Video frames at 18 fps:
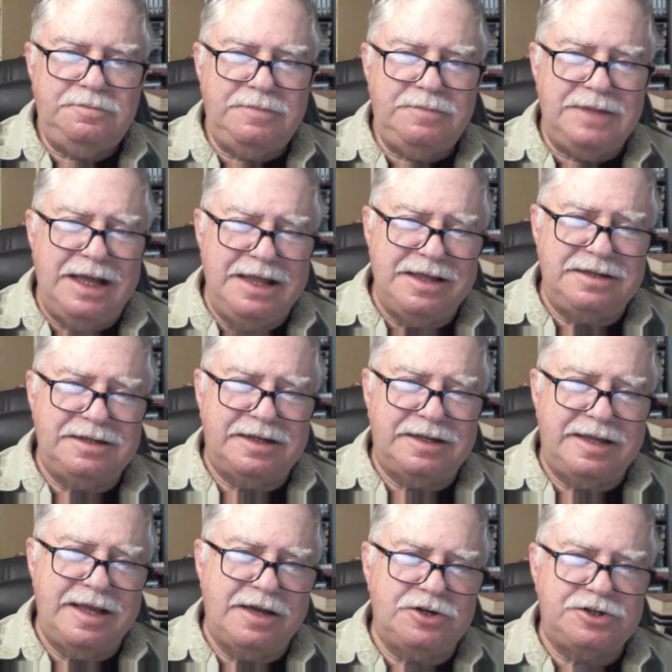and that
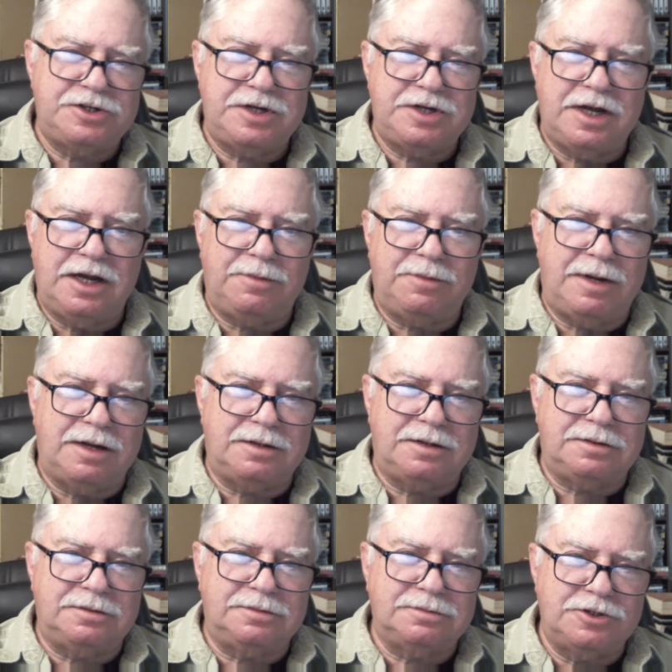decanter style
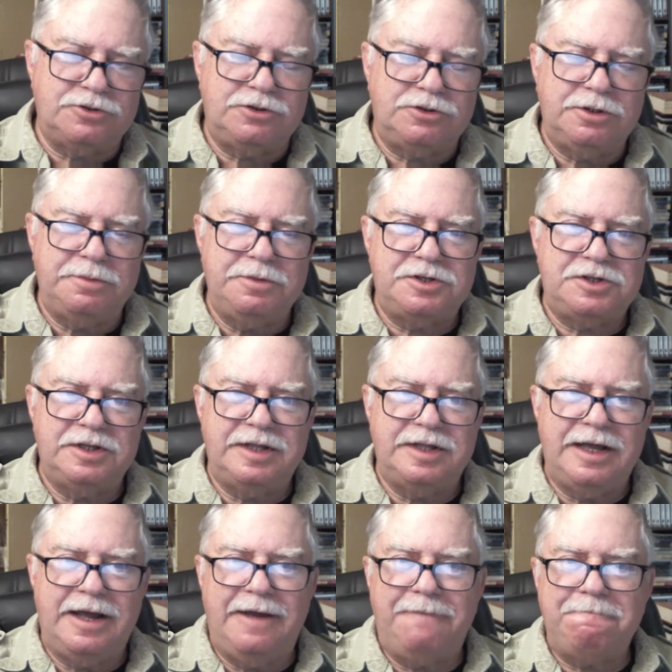bottle contributes to
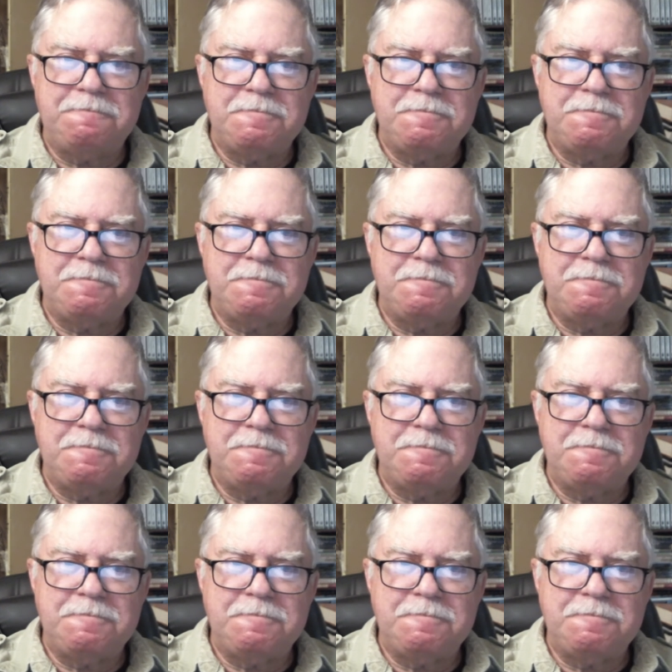that.